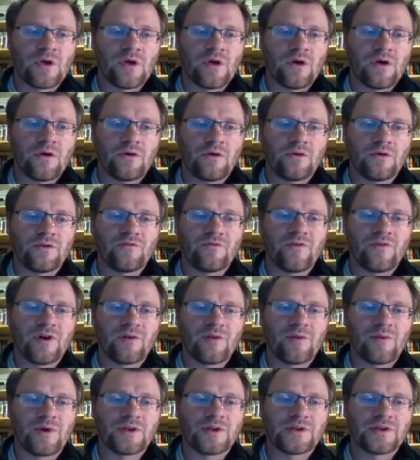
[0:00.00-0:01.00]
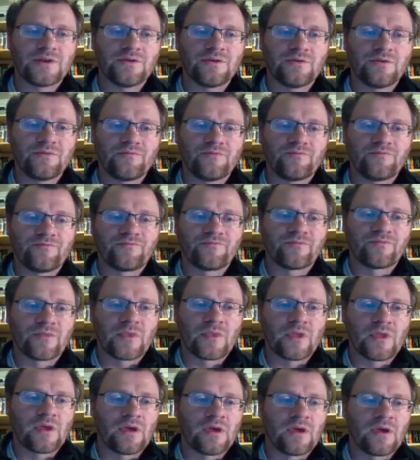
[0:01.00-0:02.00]
All divided by 2,
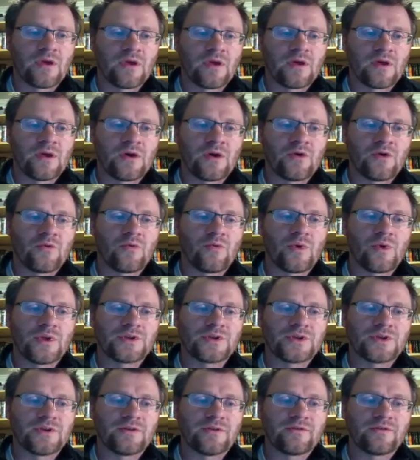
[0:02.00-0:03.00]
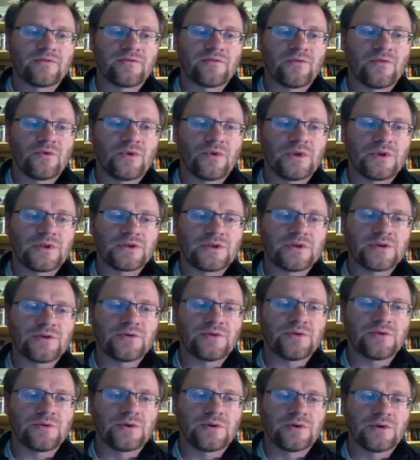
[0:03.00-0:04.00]
which is
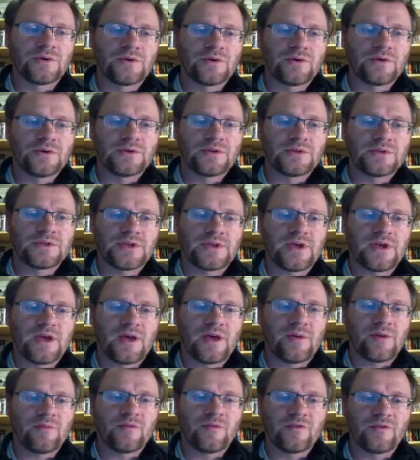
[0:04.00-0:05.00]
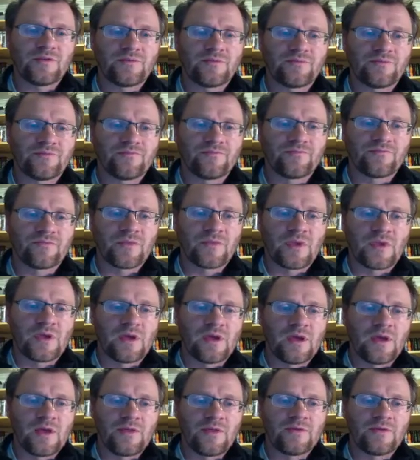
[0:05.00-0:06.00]
42 times,
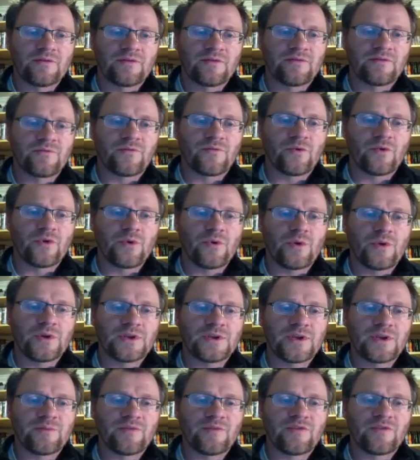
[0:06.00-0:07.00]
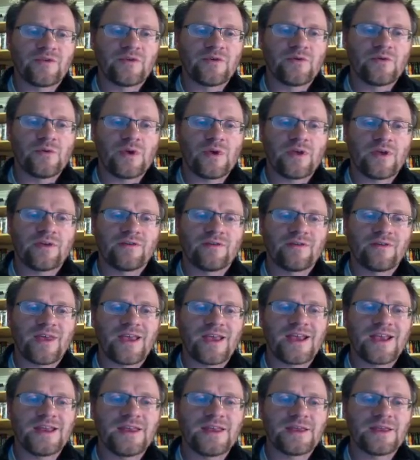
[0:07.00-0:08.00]
this is 41 times 2 is
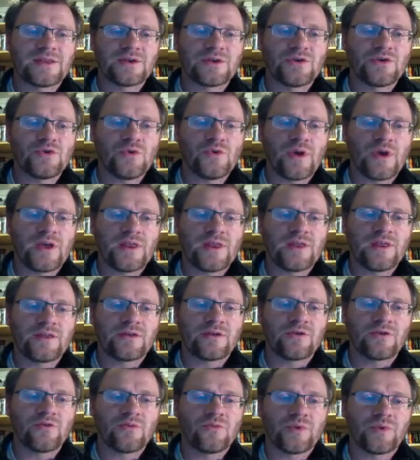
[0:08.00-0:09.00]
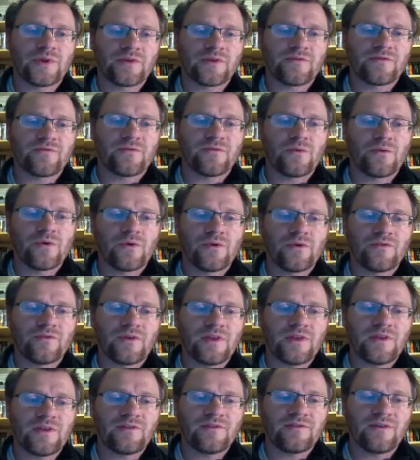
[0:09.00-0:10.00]
82. 82 plus 4 is
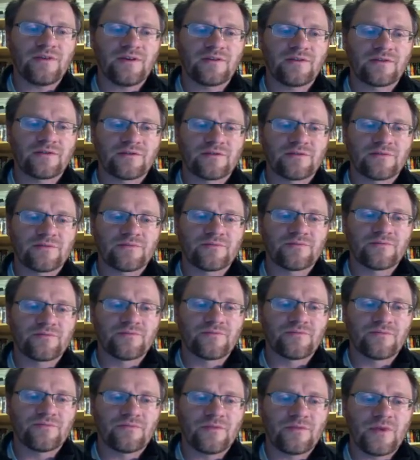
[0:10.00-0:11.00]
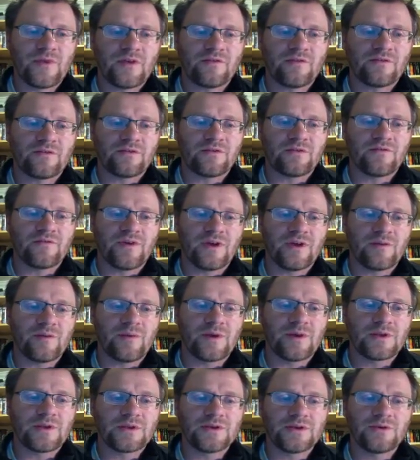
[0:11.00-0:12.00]
86. That's all divided
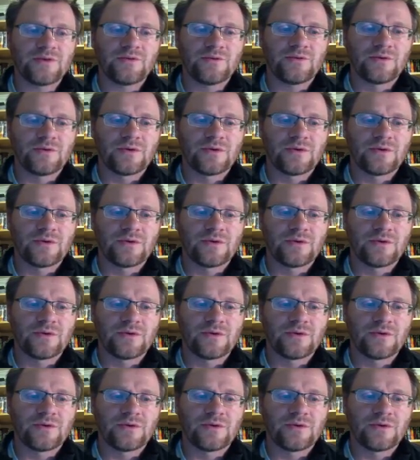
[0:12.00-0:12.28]
by 2.